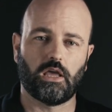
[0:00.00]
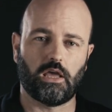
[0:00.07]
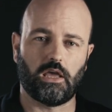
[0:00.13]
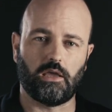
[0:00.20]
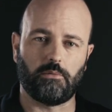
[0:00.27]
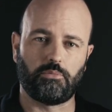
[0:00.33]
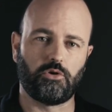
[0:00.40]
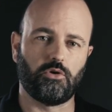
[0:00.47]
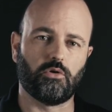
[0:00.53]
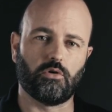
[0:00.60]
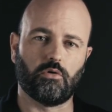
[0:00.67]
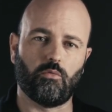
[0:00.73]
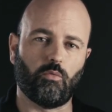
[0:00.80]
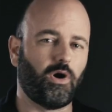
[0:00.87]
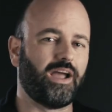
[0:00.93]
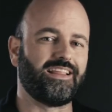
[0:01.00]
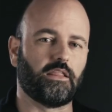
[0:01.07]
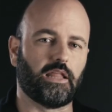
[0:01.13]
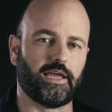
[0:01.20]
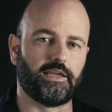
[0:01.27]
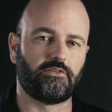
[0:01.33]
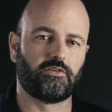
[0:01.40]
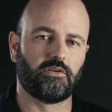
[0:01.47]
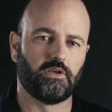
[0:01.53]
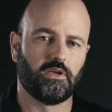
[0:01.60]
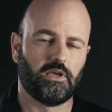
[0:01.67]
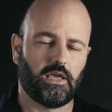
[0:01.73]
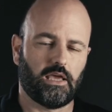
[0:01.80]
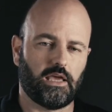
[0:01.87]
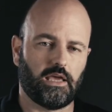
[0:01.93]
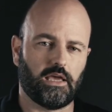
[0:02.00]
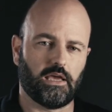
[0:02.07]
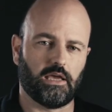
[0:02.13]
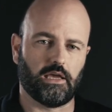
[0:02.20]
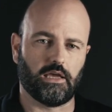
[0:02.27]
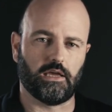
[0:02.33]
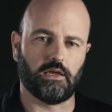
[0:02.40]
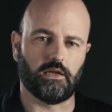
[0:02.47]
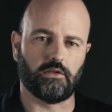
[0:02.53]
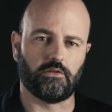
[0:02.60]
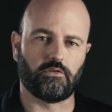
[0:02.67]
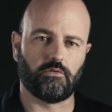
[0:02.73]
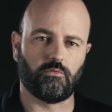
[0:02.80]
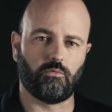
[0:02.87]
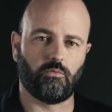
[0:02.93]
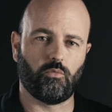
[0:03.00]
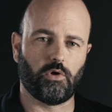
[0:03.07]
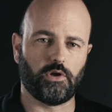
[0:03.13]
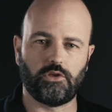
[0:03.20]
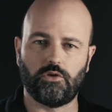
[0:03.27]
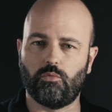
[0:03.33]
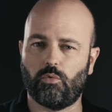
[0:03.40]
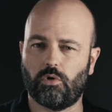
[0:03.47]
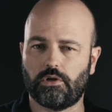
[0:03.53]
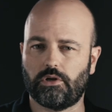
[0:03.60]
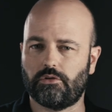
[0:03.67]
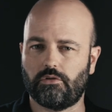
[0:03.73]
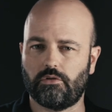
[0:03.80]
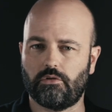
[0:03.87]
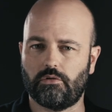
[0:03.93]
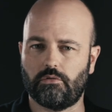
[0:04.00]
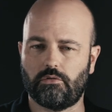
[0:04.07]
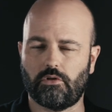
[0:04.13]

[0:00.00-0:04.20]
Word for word: a pure white light and what you want to do,